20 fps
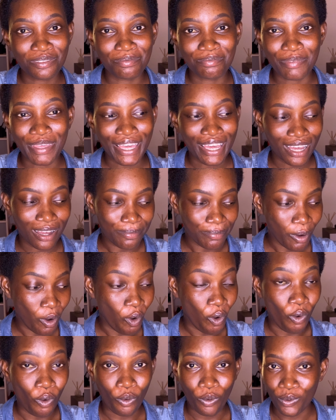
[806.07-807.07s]
makeup
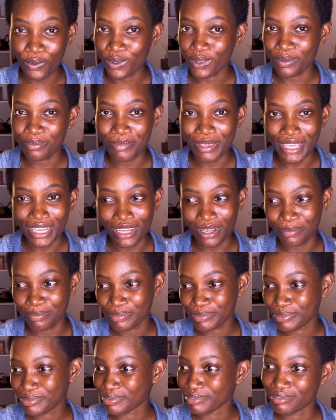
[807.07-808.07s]
haul, makeup
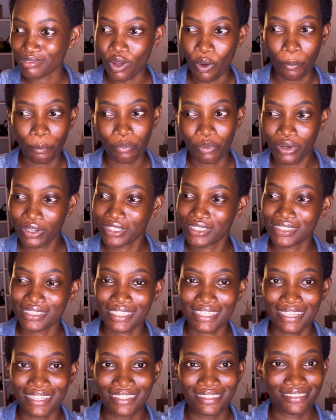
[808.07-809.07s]

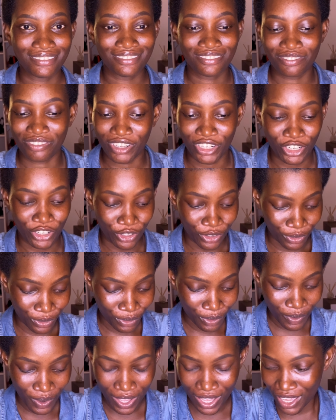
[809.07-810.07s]
unboxing
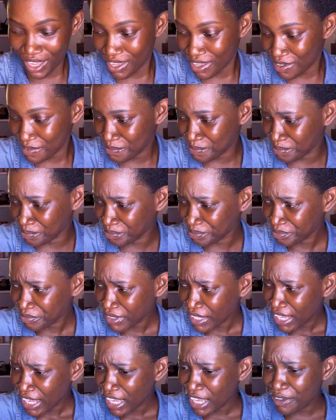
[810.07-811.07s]
video.
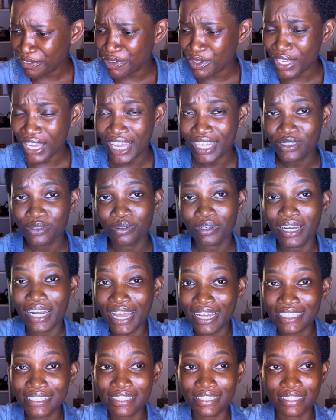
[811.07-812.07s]
If you guys would
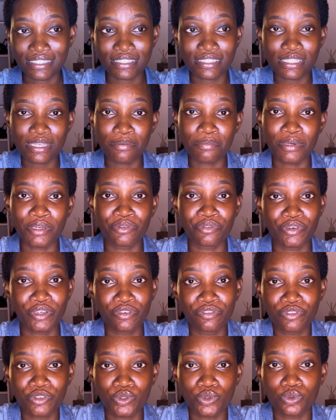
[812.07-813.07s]
like to see me
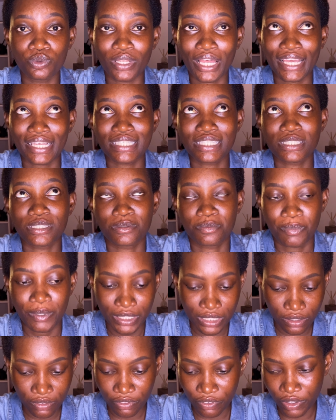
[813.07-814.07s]
review like
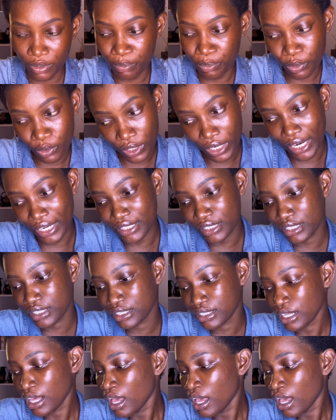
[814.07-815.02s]
specific products,